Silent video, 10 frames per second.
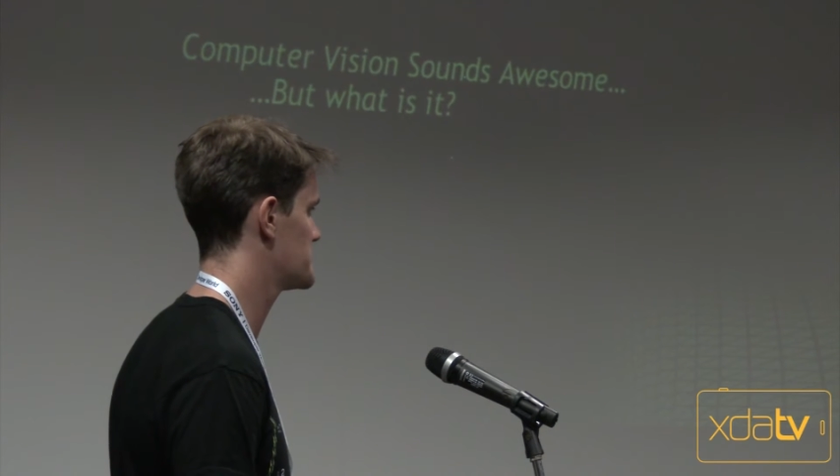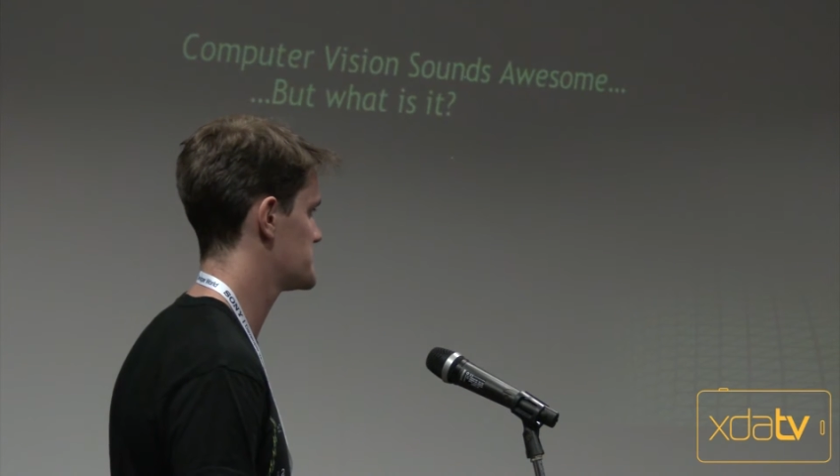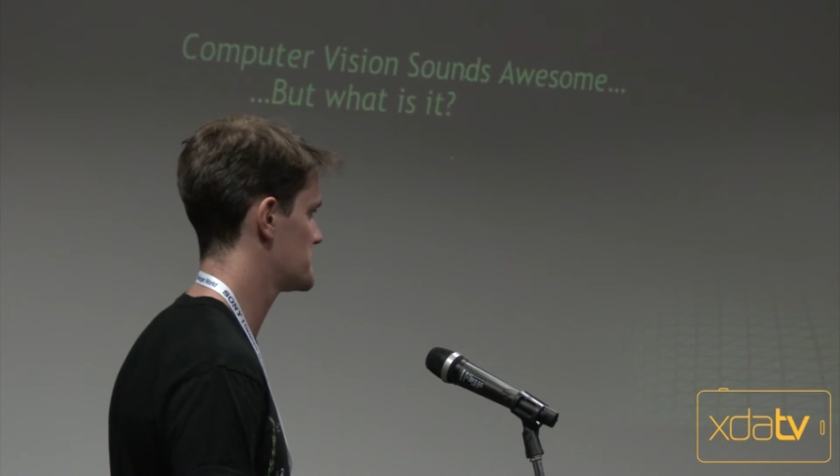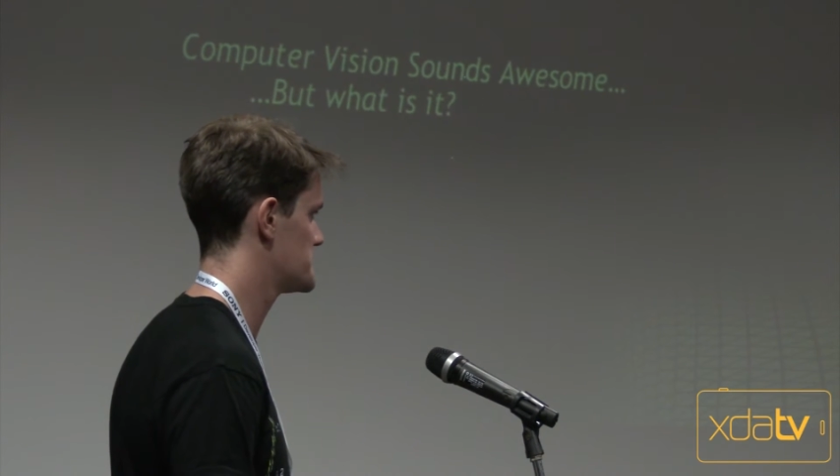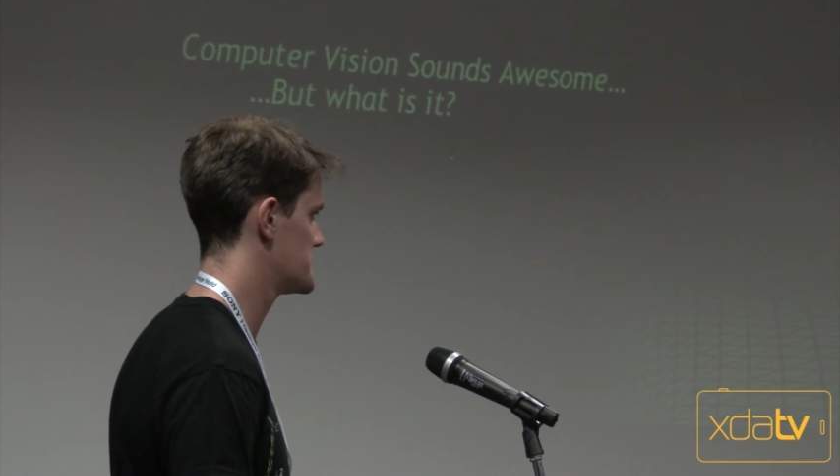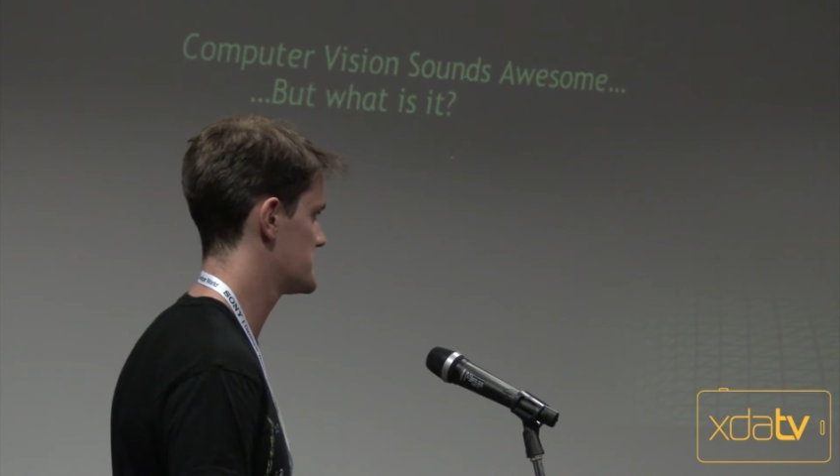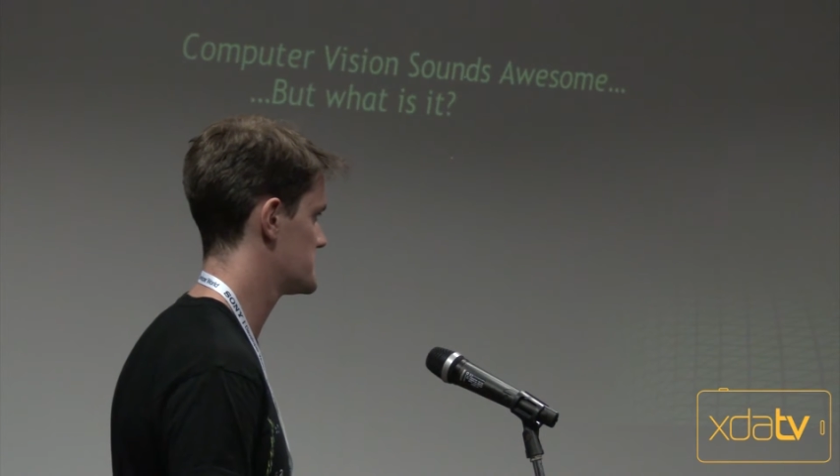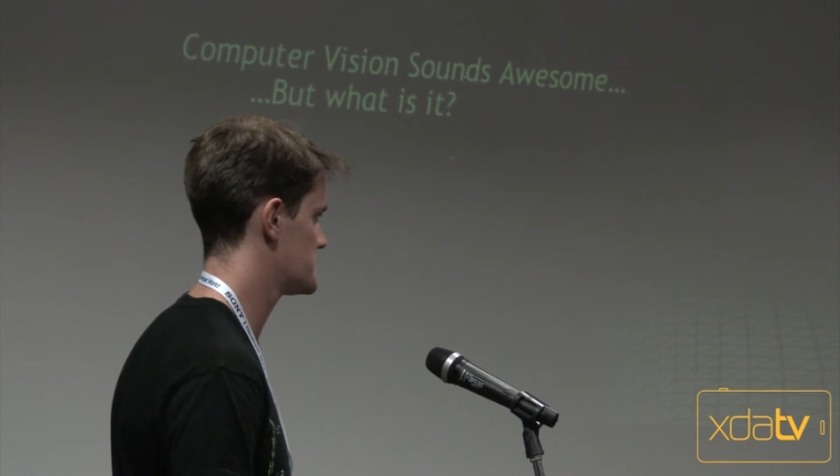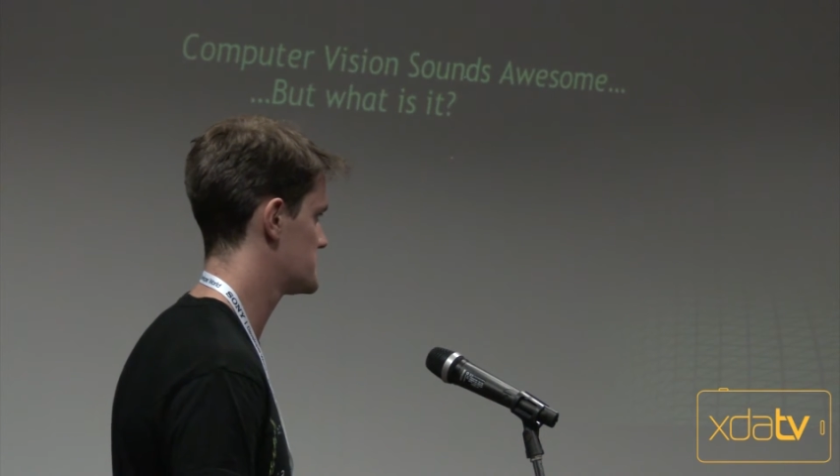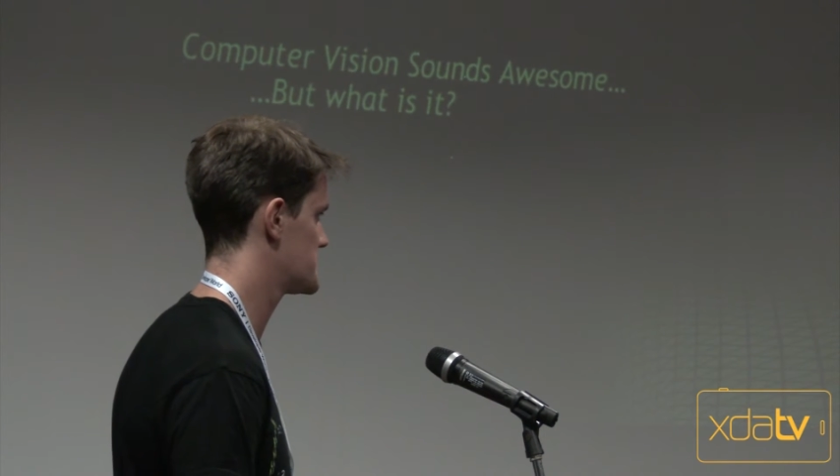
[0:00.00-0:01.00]
once
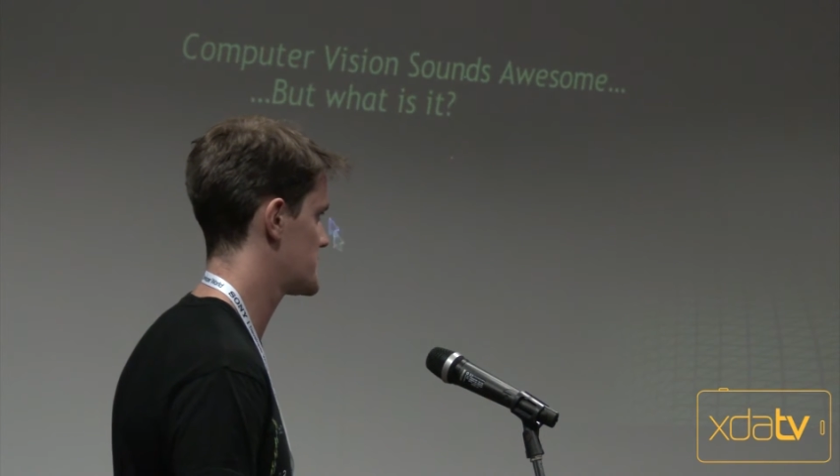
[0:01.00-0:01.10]
you've